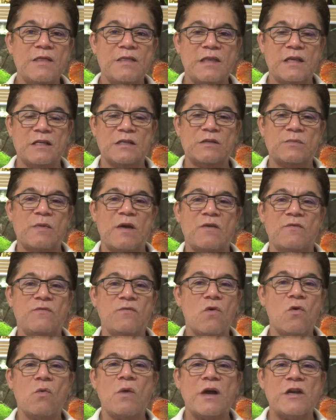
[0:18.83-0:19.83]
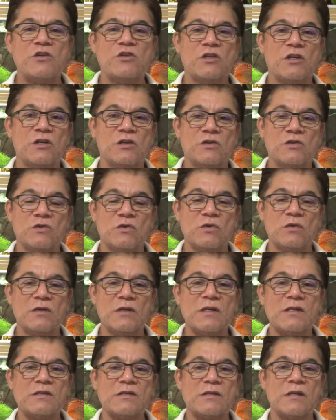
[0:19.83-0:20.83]
There's about 4 ways you can do
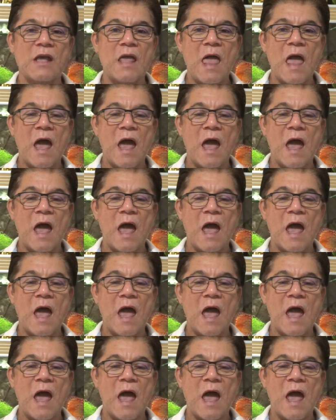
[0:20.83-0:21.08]
this,